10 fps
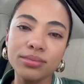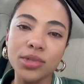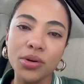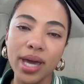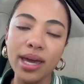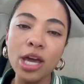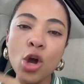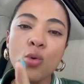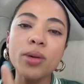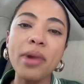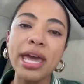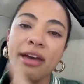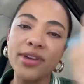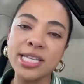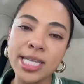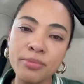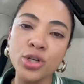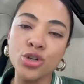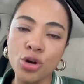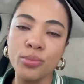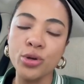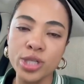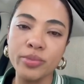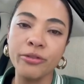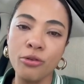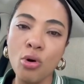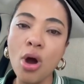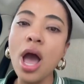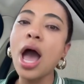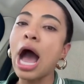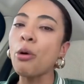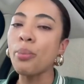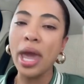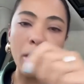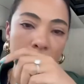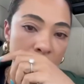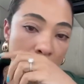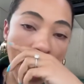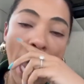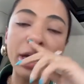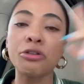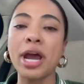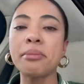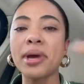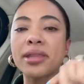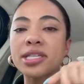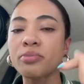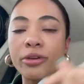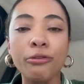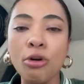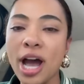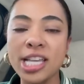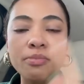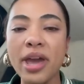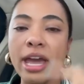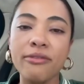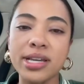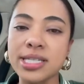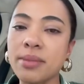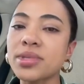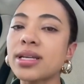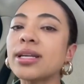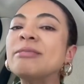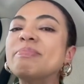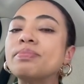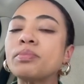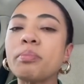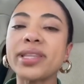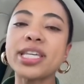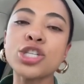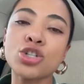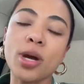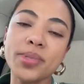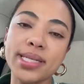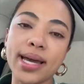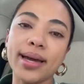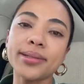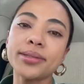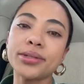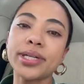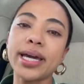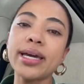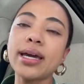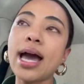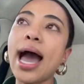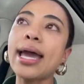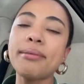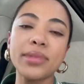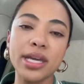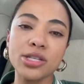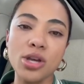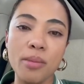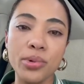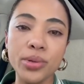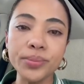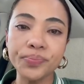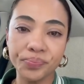Okay, we may have accepted your abuse before. Our parents and grandmothers before us may have accepted it, but this stops here. Okay, I am the example.